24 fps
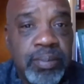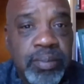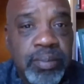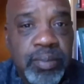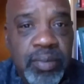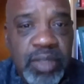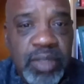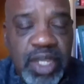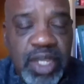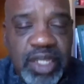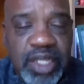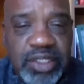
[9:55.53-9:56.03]

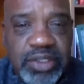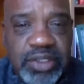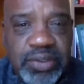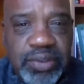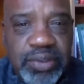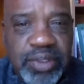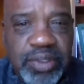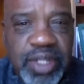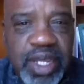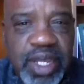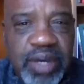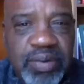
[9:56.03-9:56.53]
I
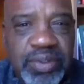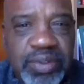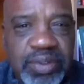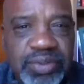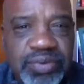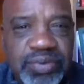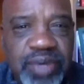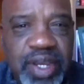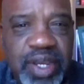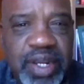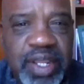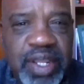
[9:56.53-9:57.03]
told her I was
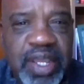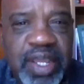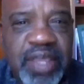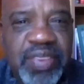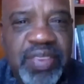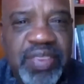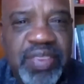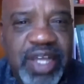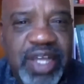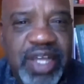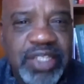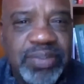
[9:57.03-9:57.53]
ready, and
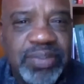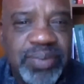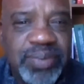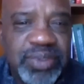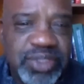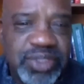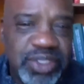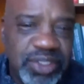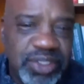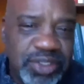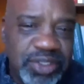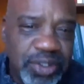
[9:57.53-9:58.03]
that's when
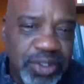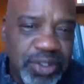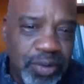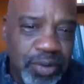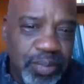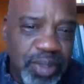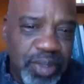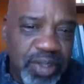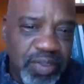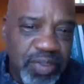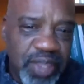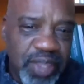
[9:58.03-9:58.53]
she told
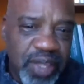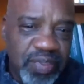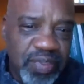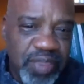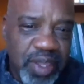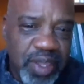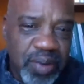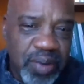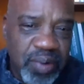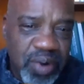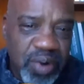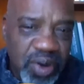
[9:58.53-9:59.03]
me that they
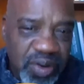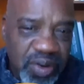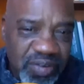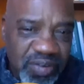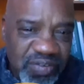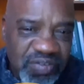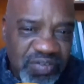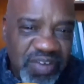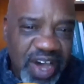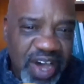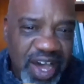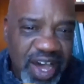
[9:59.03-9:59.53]
were on the
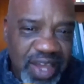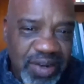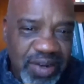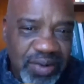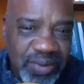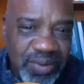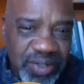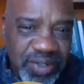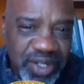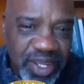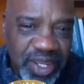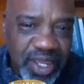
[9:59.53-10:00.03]
final
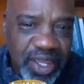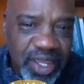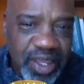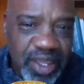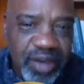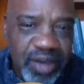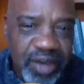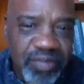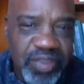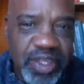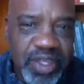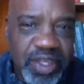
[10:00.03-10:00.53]
day
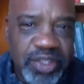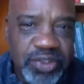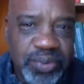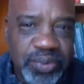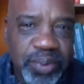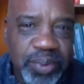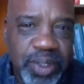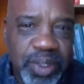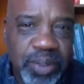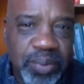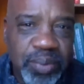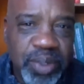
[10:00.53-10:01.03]
of their
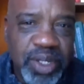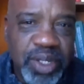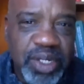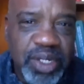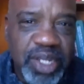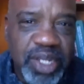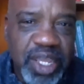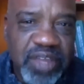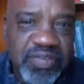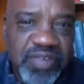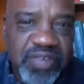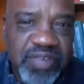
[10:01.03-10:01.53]

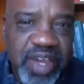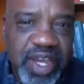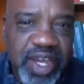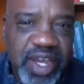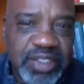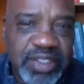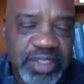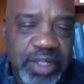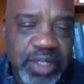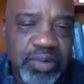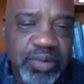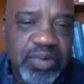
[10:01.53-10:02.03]
21-day
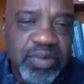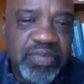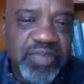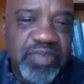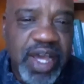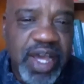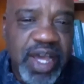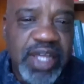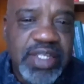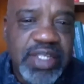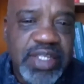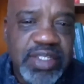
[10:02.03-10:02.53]
fast. They were
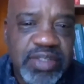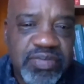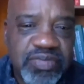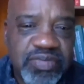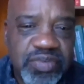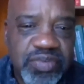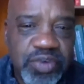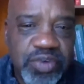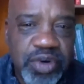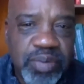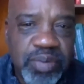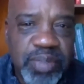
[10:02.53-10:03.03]
fasting
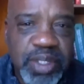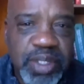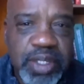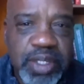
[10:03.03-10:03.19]
for me.